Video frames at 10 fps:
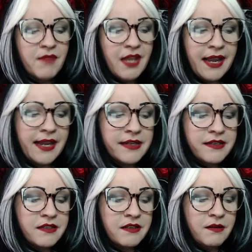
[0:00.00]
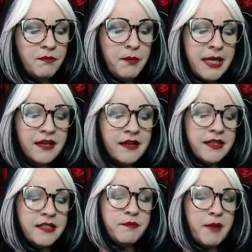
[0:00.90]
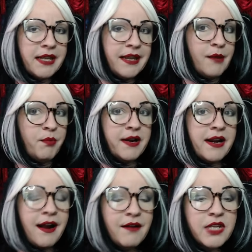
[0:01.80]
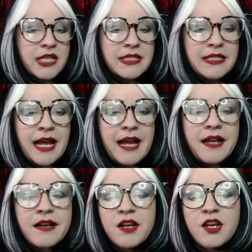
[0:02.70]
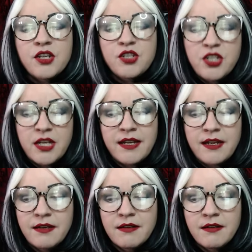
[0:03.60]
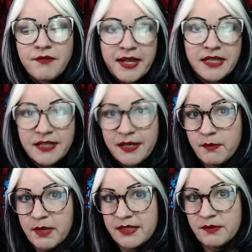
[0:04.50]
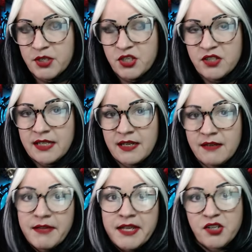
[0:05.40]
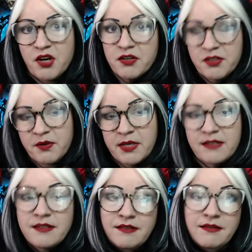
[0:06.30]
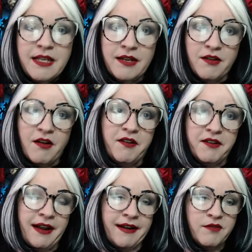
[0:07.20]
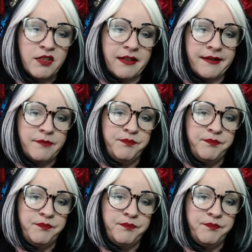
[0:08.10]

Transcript: And Mia is making it pretty obvious that she likes him as much as he likes her. So he's getting all kind of excited.